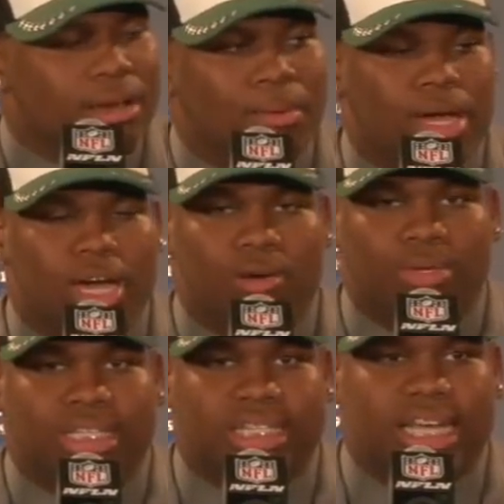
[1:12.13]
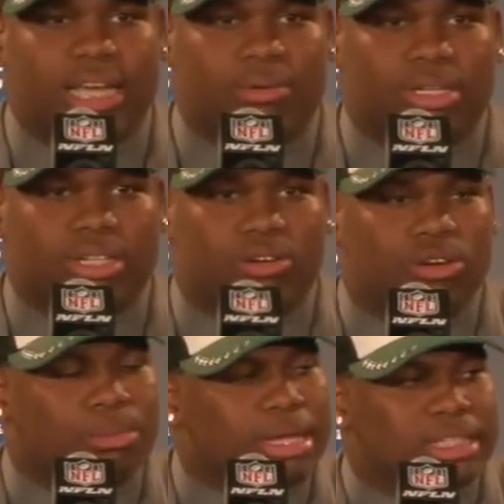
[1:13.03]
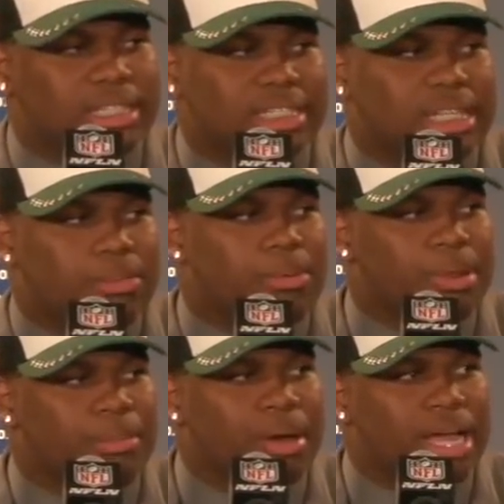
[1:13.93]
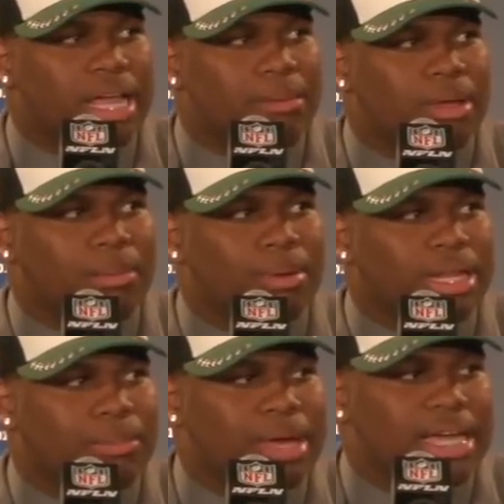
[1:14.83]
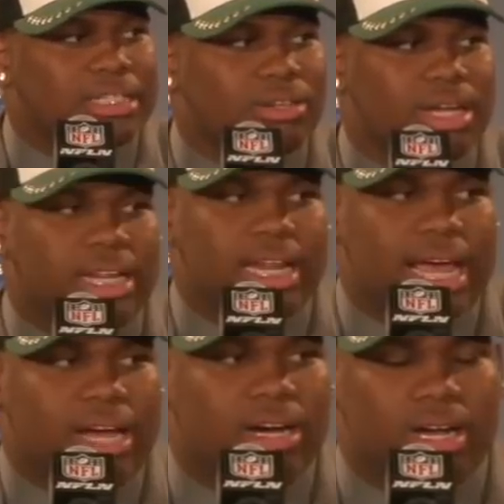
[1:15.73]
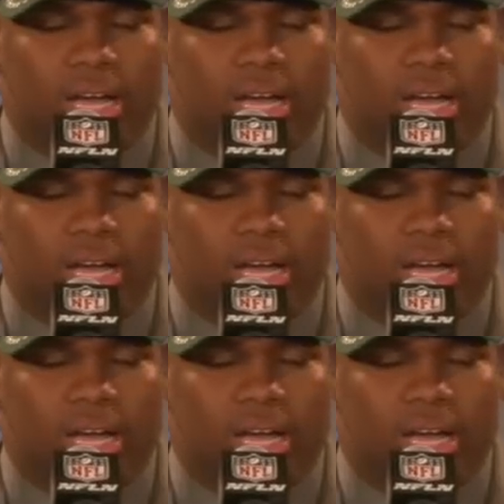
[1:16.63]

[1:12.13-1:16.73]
Because with just edge rusher, quarterbacks can just step up in the pocket and complete the pass on any down.